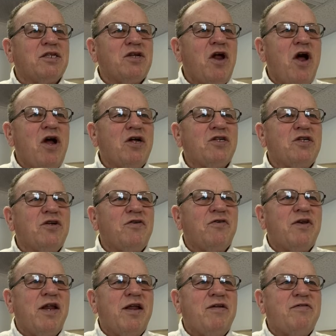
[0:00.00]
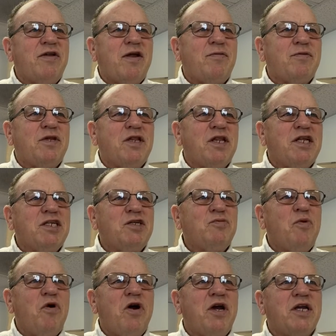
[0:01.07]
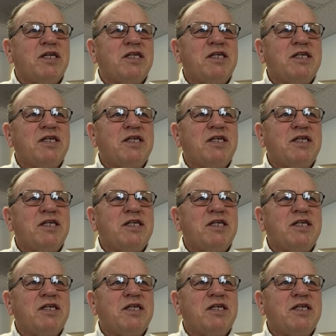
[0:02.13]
as long as you lived up to this point,